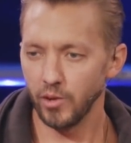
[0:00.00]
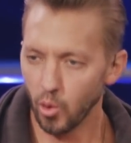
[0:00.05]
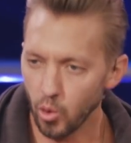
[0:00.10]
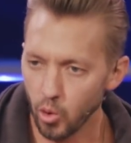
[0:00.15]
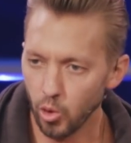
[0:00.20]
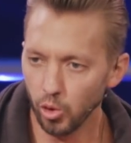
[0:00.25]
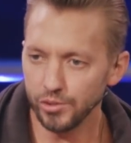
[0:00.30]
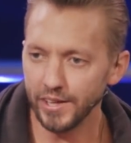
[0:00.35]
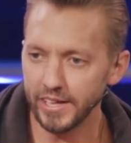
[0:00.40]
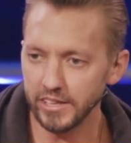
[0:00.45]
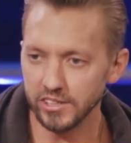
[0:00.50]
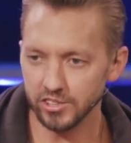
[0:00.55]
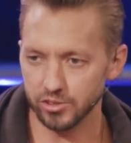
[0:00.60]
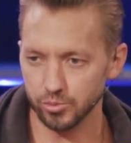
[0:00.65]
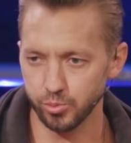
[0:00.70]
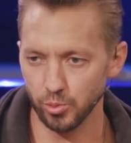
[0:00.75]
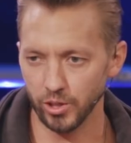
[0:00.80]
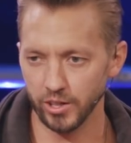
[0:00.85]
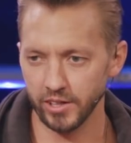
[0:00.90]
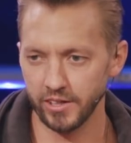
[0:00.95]
the Old
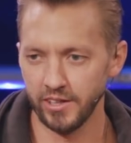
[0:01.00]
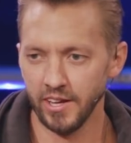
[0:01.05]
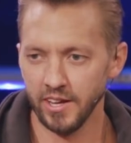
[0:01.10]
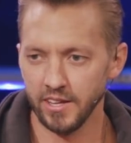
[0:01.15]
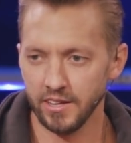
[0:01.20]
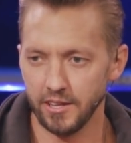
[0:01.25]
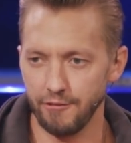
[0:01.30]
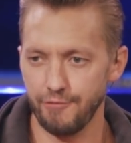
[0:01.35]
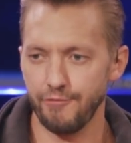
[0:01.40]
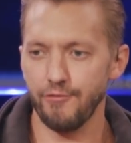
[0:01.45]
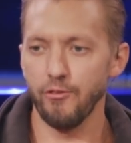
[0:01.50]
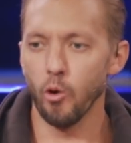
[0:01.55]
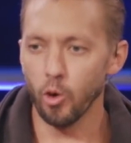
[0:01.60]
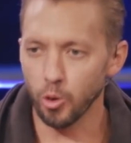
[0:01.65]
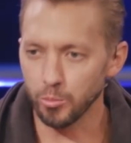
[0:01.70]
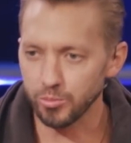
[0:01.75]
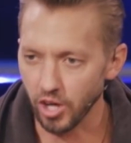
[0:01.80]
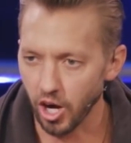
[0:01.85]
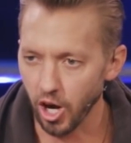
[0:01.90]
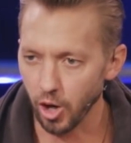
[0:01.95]
English word that
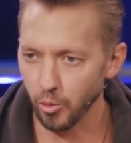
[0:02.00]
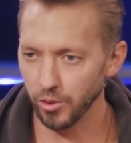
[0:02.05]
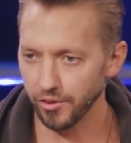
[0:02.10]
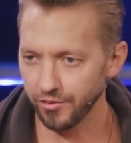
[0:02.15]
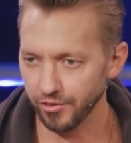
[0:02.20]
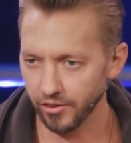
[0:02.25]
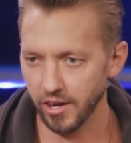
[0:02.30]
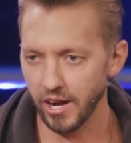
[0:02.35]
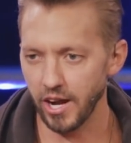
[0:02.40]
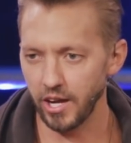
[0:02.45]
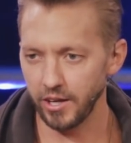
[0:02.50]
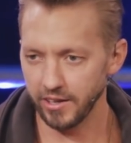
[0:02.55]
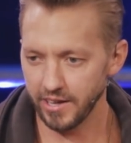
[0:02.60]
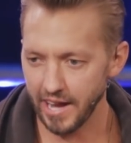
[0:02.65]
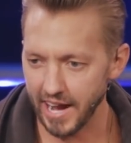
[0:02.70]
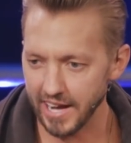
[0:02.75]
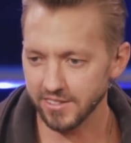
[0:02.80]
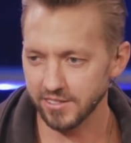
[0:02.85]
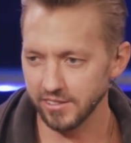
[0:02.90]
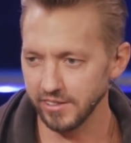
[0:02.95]
forms our word for crowd, it
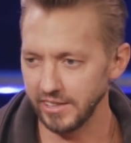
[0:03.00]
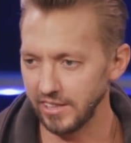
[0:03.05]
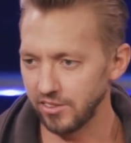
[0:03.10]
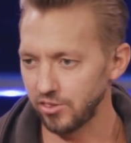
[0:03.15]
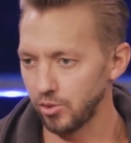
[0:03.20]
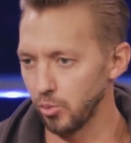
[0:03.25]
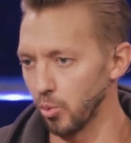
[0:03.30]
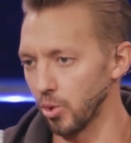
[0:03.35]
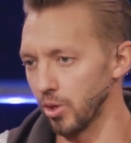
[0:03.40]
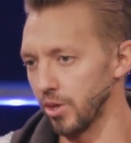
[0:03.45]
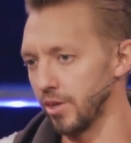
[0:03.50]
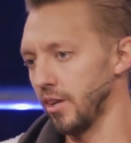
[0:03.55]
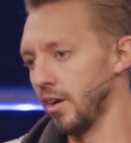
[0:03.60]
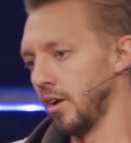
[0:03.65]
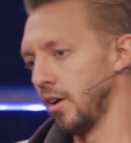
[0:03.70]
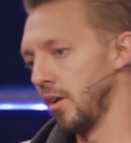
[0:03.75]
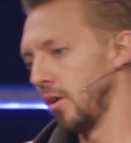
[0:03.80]
actually is the word